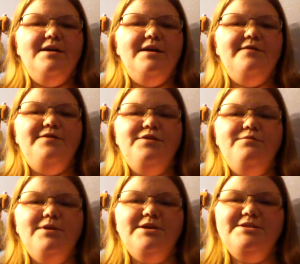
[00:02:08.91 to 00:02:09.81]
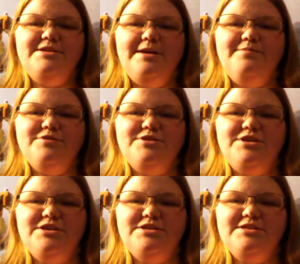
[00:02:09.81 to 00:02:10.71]
If you want to type your
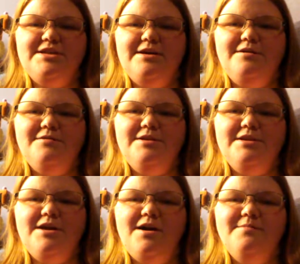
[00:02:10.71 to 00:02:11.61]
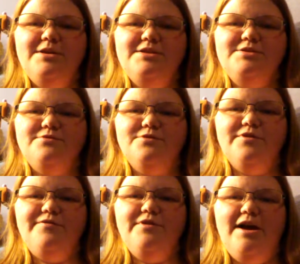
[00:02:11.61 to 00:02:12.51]
suggestions out in the comments,
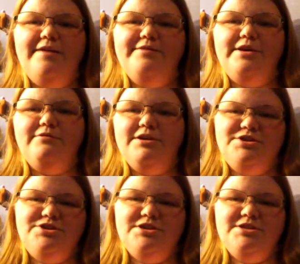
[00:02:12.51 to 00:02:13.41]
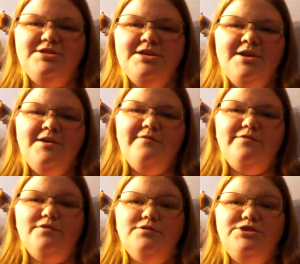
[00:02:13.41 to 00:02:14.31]
or if you have any questions
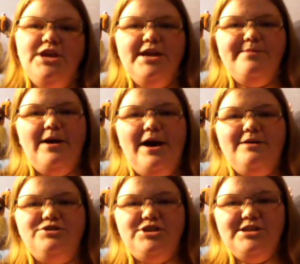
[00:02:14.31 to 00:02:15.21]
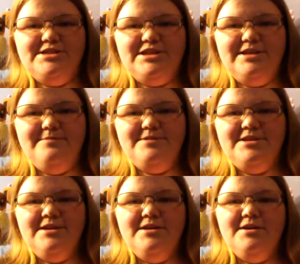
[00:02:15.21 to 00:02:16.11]
for Shade about how she
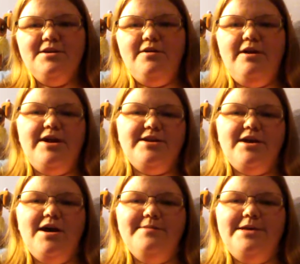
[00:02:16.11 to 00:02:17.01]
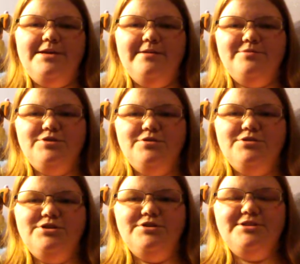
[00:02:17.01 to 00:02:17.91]
sleeps, go ahead and comment, and I'm
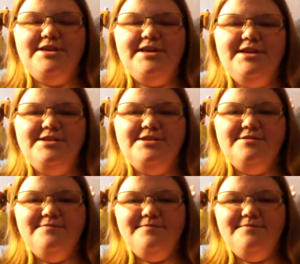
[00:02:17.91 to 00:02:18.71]
sure she'll see it.